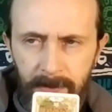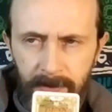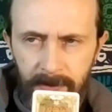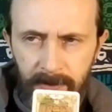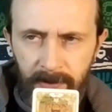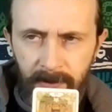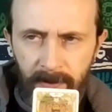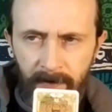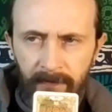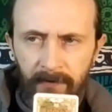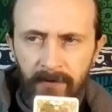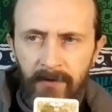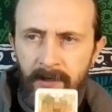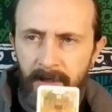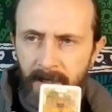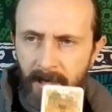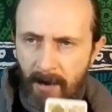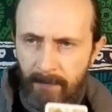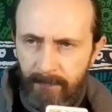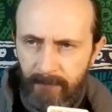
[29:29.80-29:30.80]
it's the Devil,
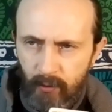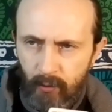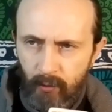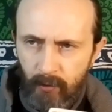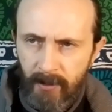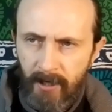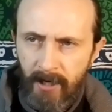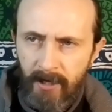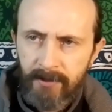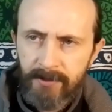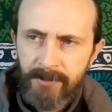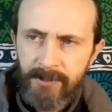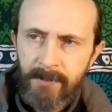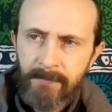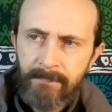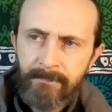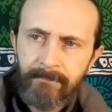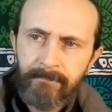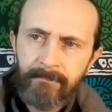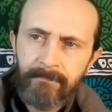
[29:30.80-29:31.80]
Capricorn
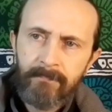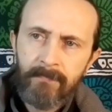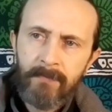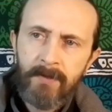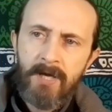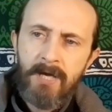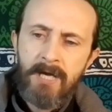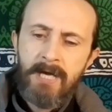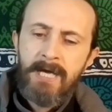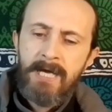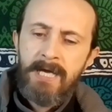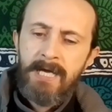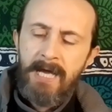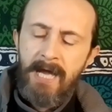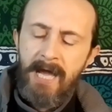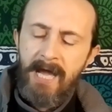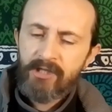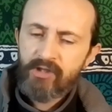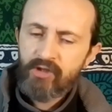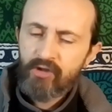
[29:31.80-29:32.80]
energy.
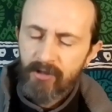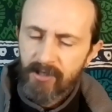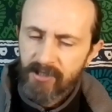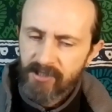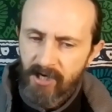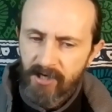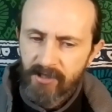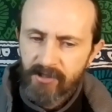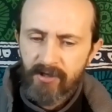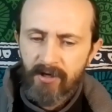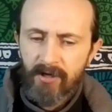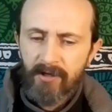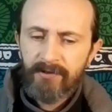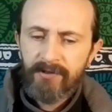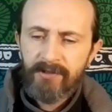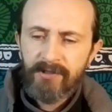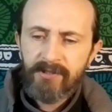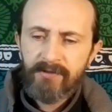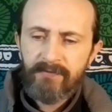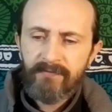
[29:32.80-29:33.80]
As soon as I saw
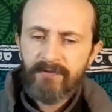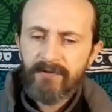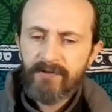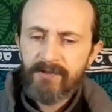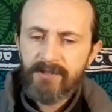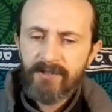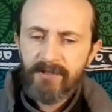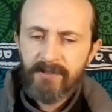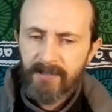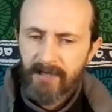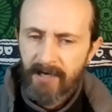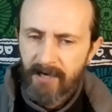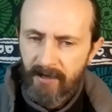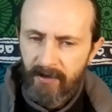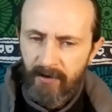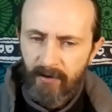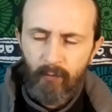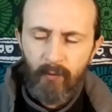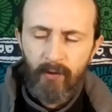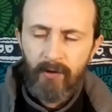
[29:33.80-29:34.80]
this, the first thing that
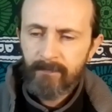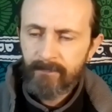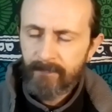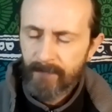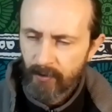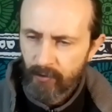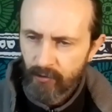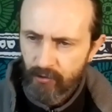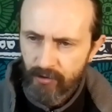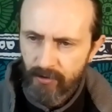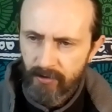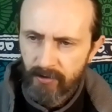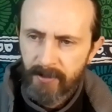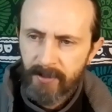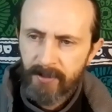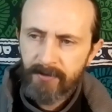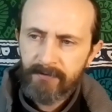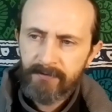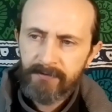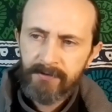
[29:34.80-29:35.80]
I, well, I usually
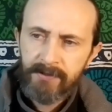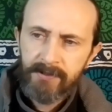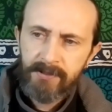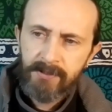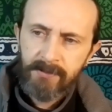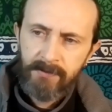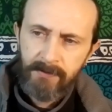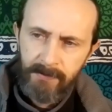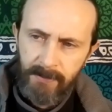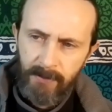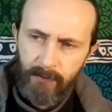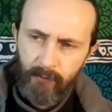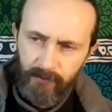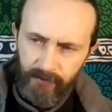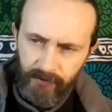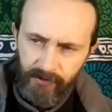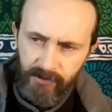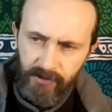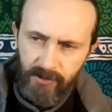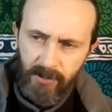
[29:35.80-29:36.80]
hear this, okay,
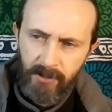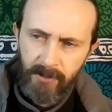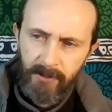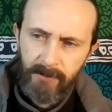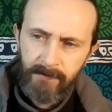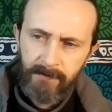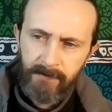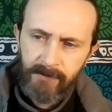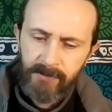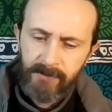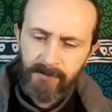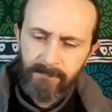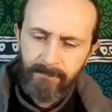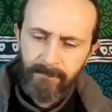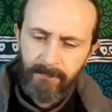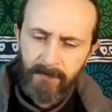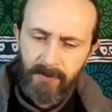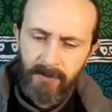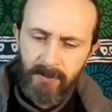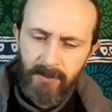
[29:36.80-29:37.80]
with this card is,
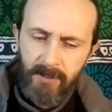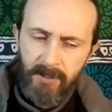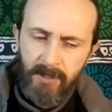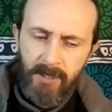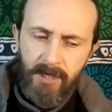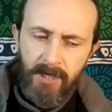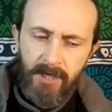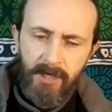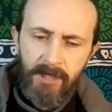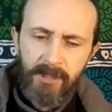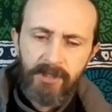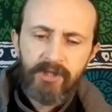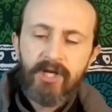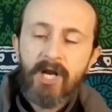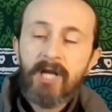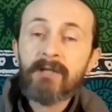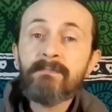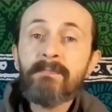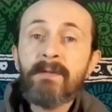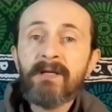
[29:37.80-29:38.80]
it's
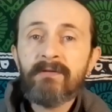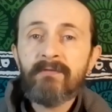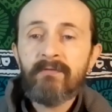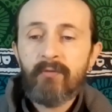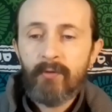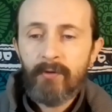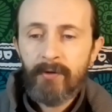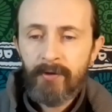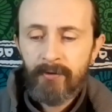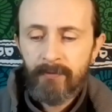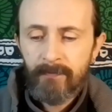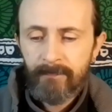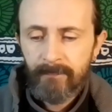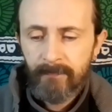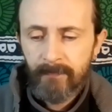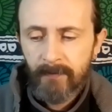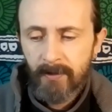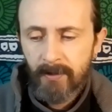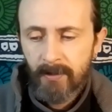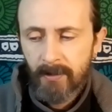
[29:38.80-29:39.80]
not meant for you,
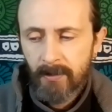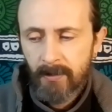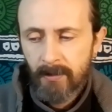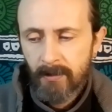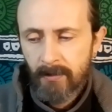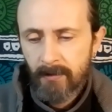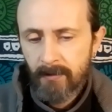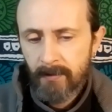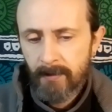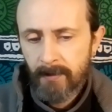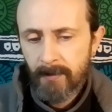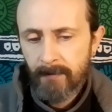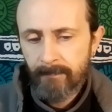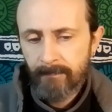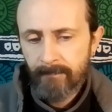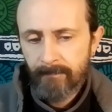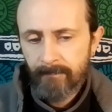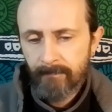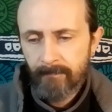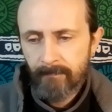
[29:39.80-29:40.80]
okay?
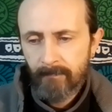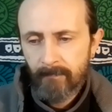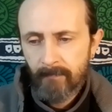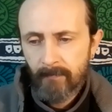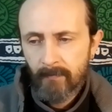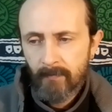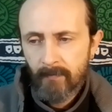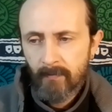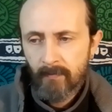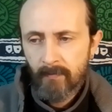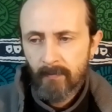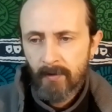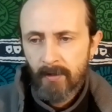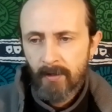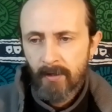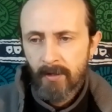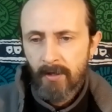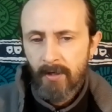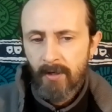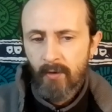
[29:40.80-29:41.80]

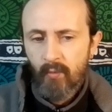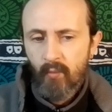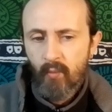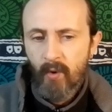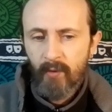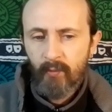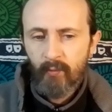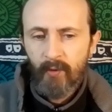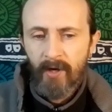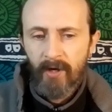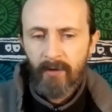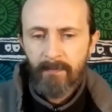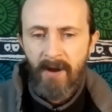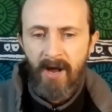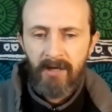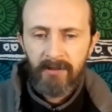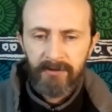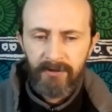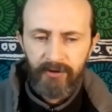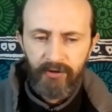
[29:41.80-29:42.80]
When we are
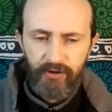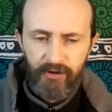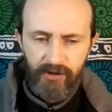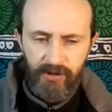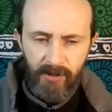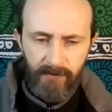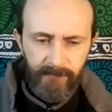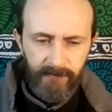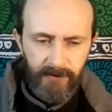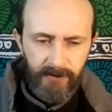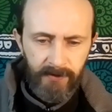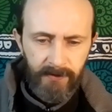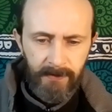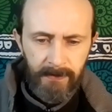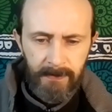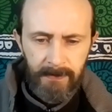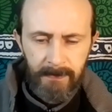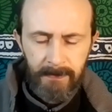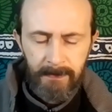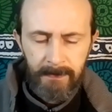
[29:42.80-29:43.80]
bounded to something,